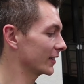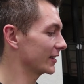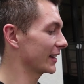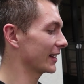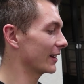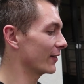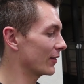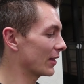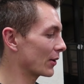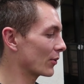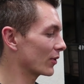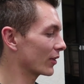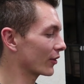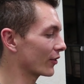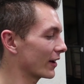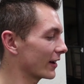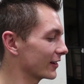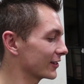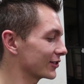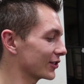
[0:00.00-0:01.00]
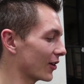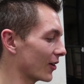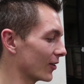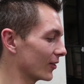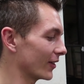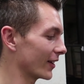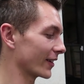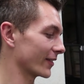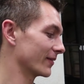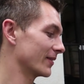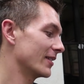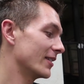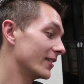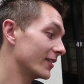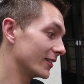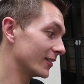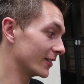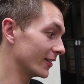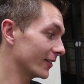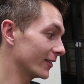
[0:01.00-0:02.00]
taking everything with a grain of salt. Like,
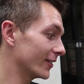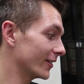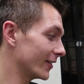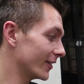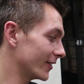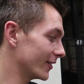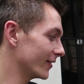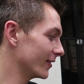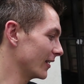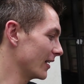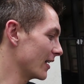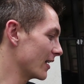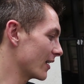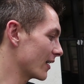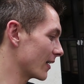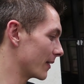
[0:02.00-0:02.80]
you don't know.